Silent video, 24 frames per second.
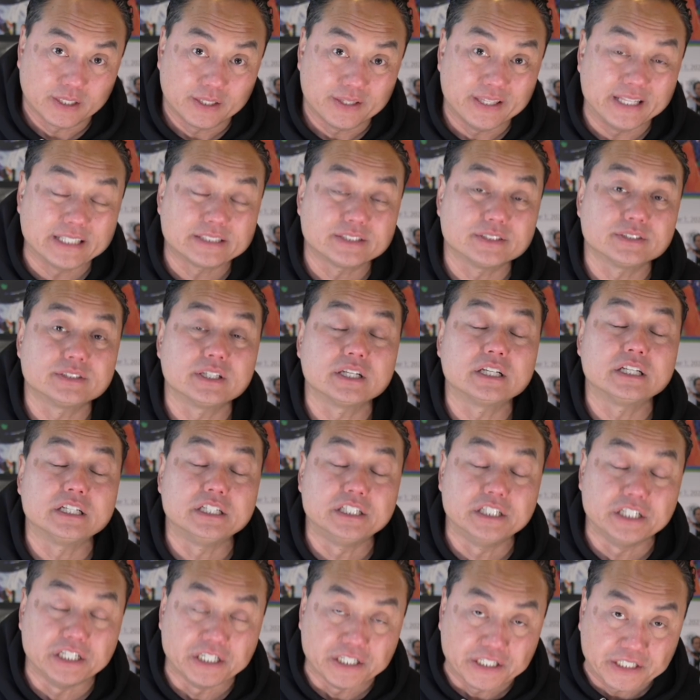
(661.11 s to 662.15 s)
This is a
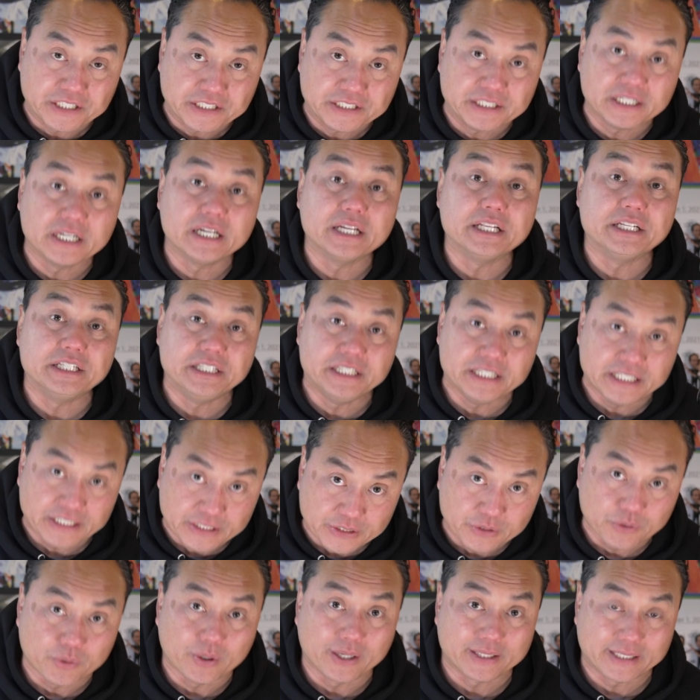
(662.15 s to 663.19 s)
good
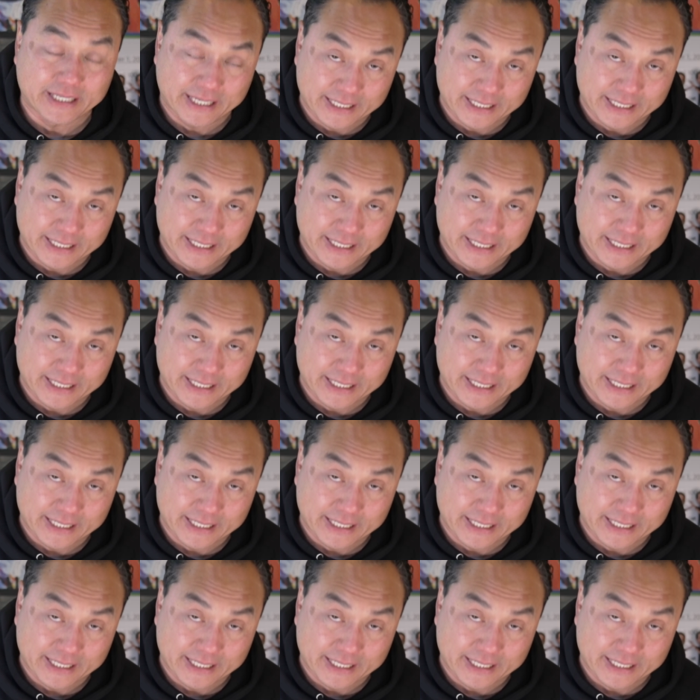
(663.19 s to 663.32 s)
deal at the